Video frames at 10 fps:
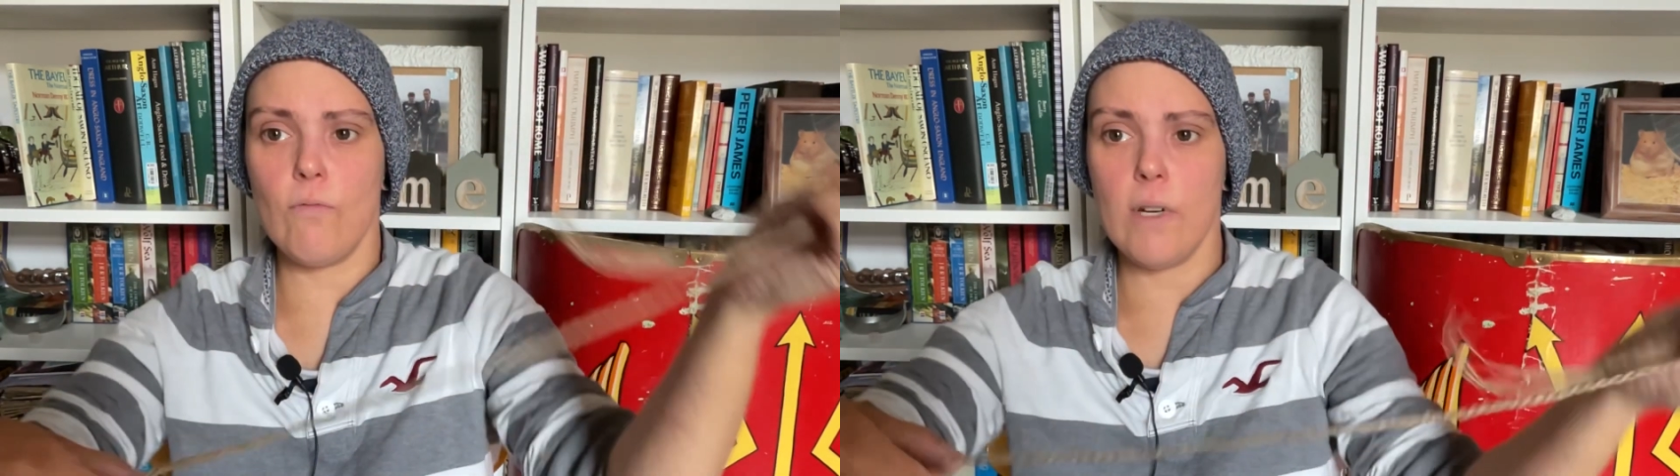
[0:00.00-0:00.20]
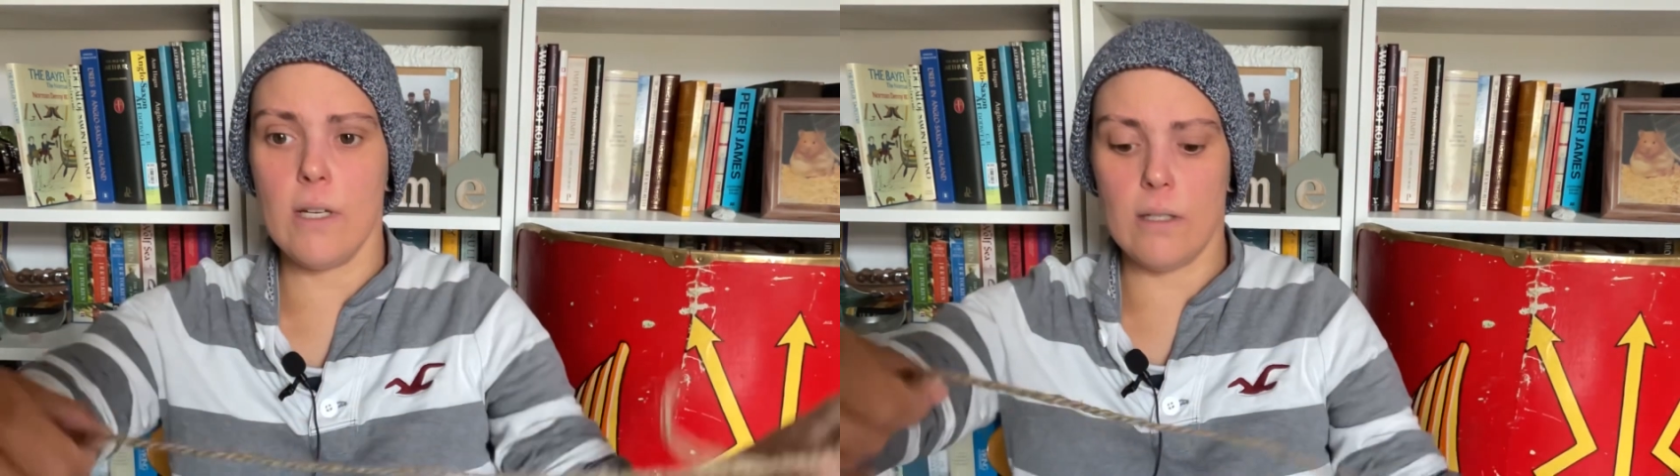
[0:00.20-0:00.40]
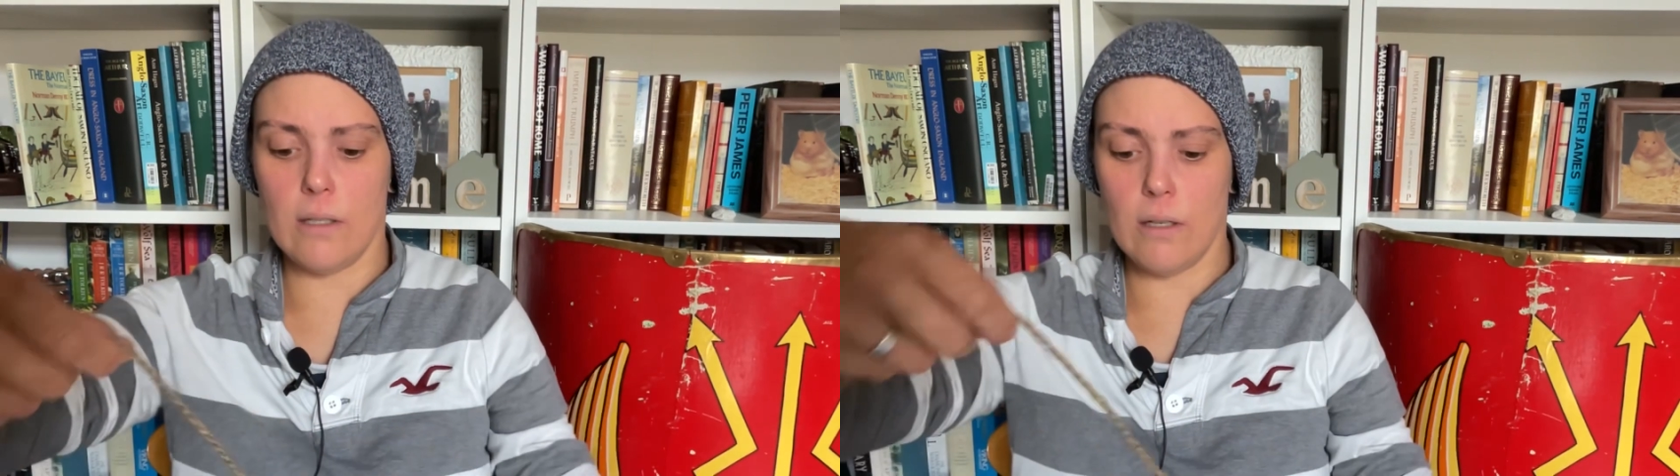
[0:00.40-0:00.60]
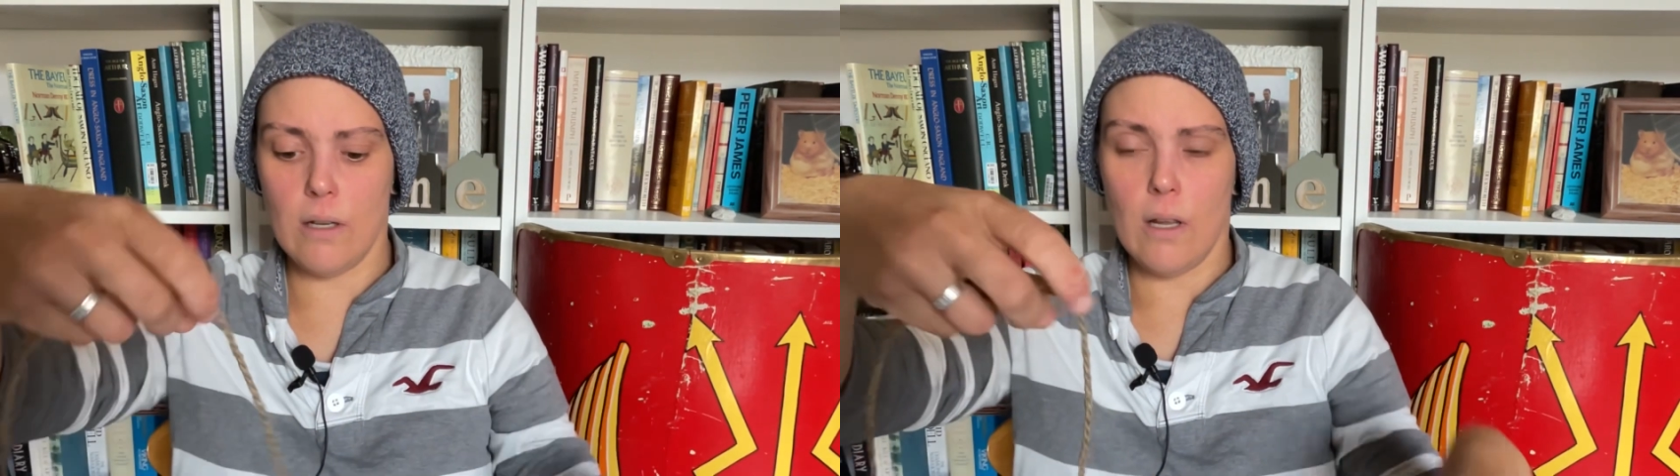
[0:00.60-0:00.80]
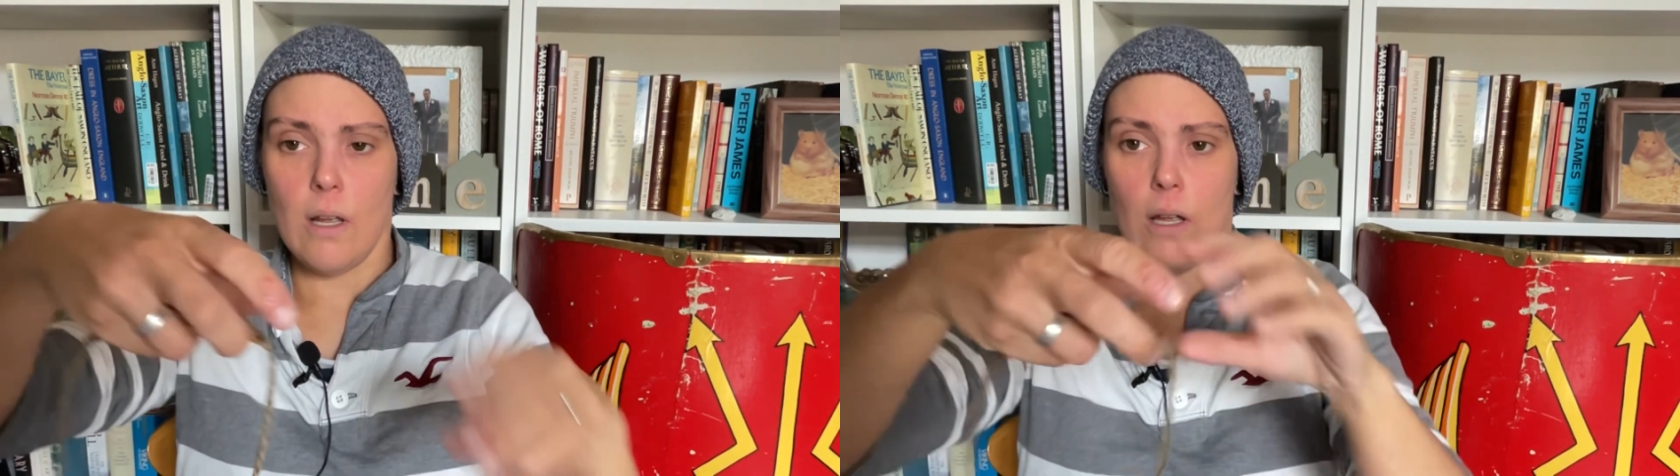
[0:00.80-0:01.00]
reason
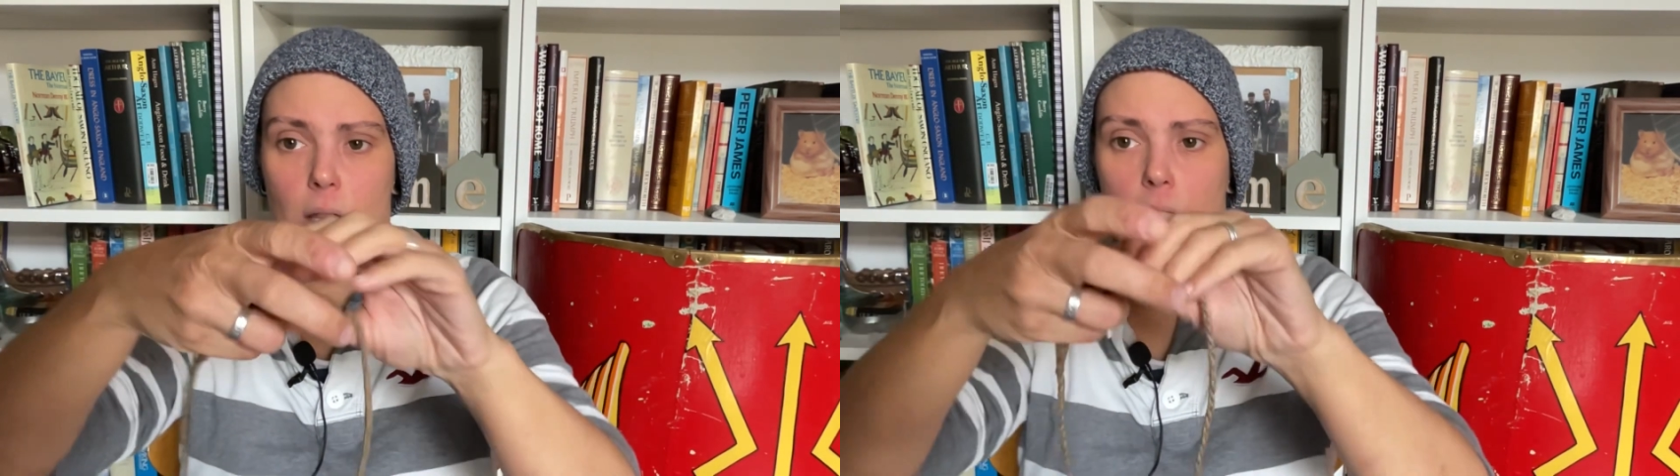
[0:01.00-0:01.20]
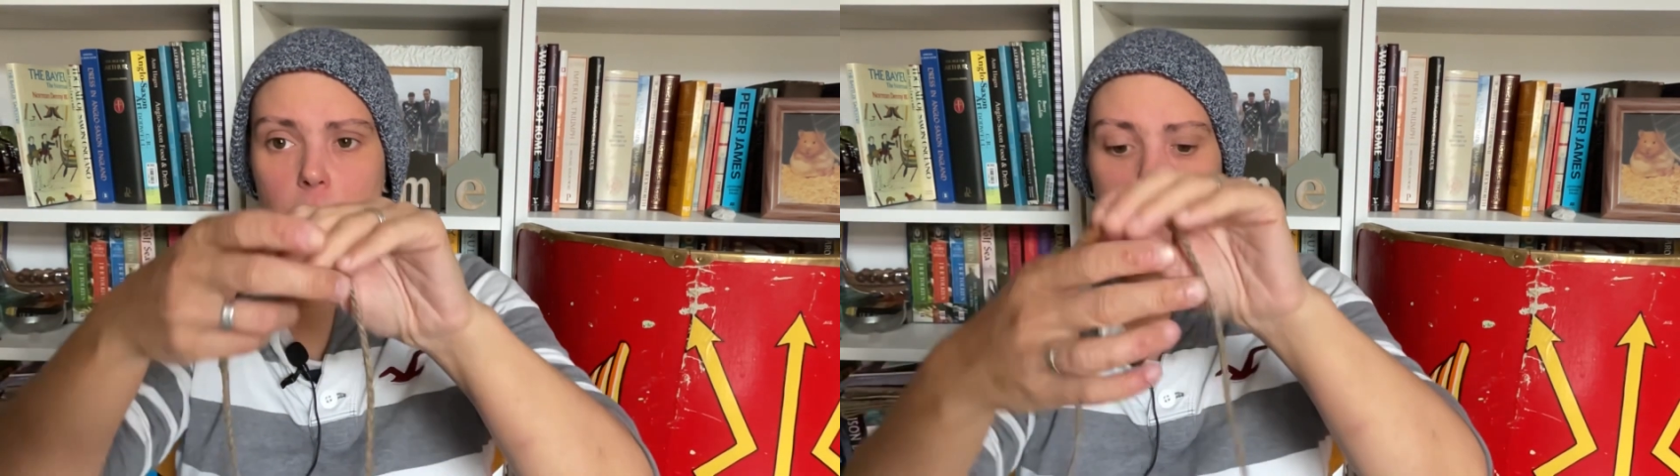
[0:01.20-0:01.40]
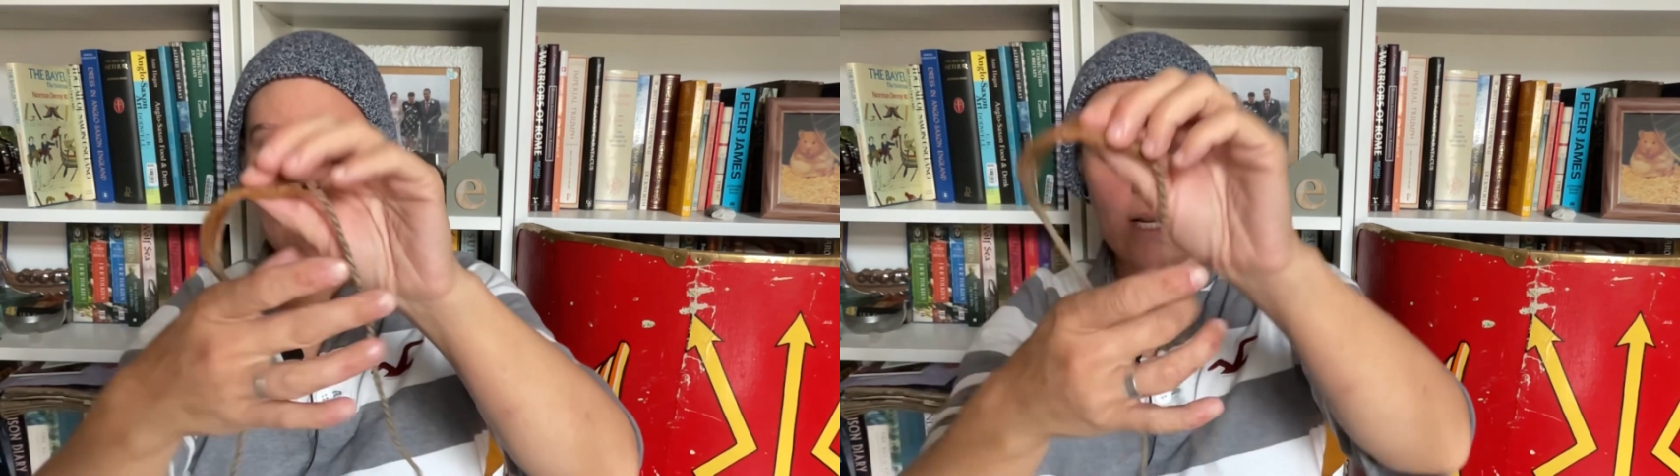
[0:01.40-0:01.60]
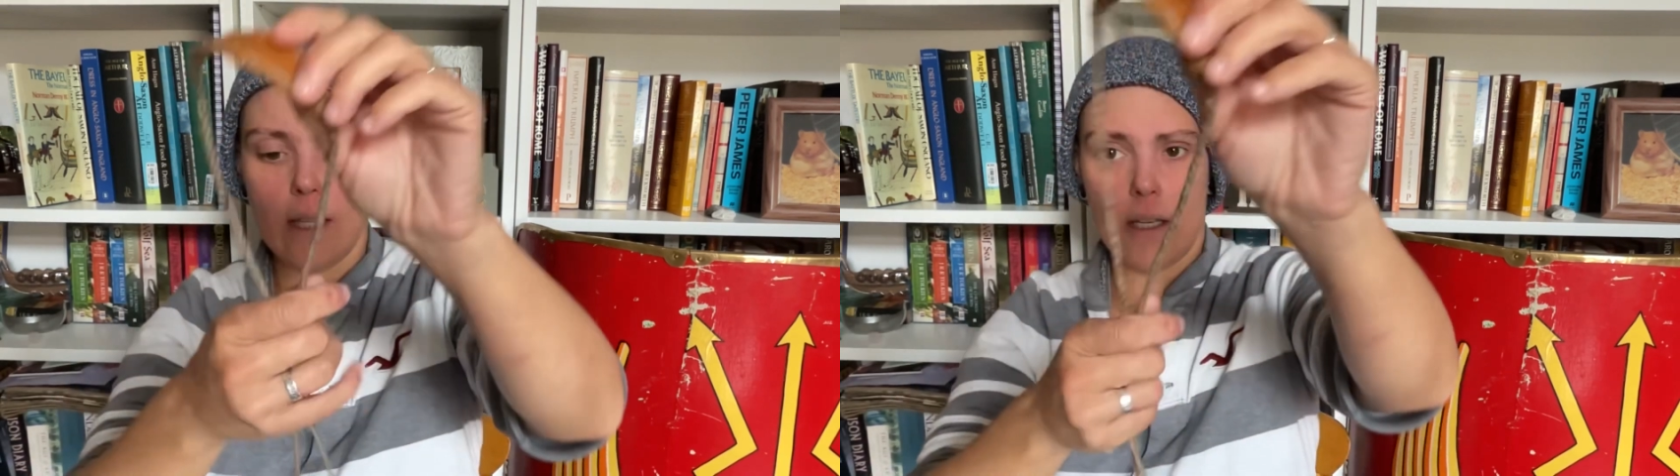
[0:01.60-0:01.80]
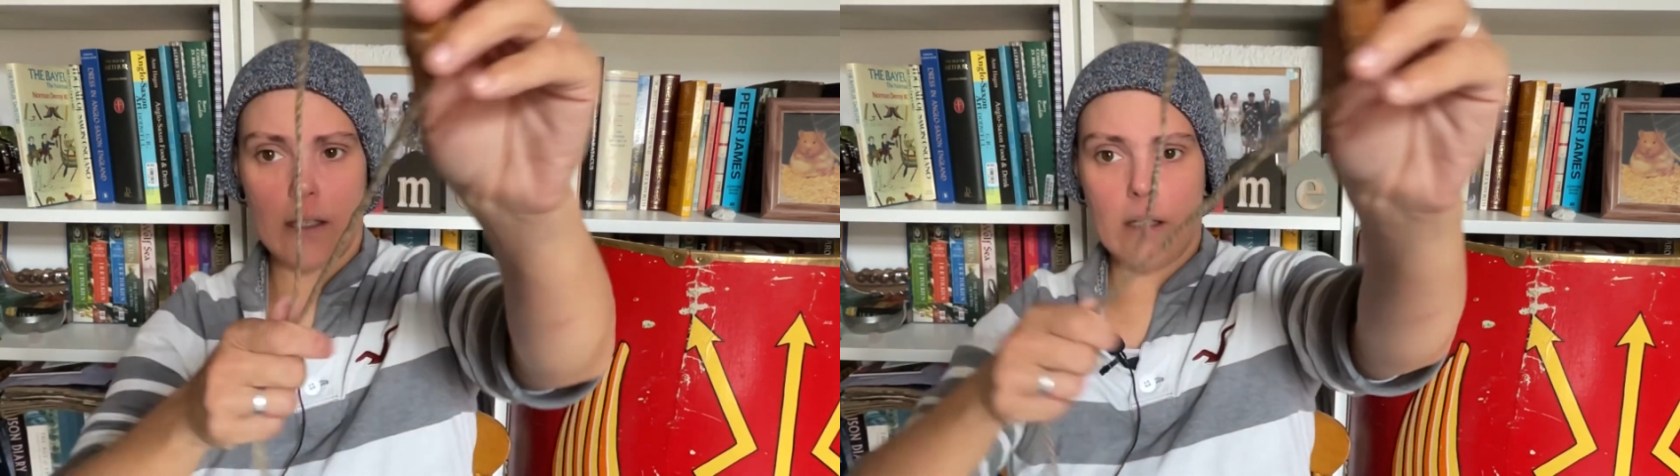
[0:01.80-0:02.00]
that it's made like
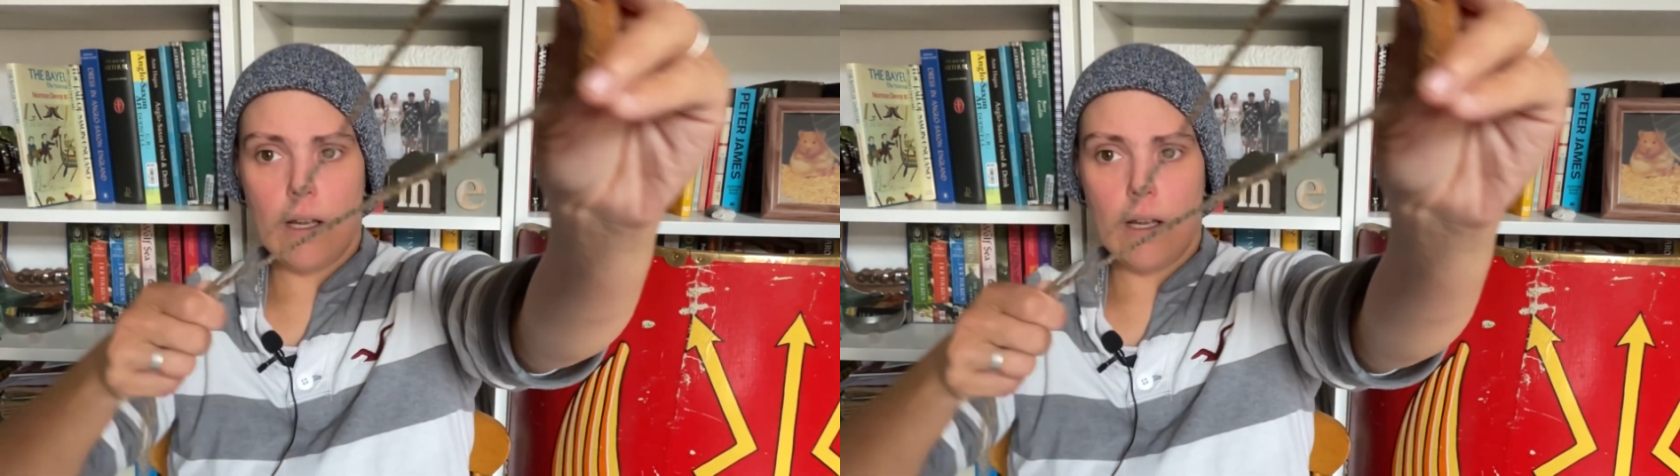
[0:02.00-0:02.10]
this.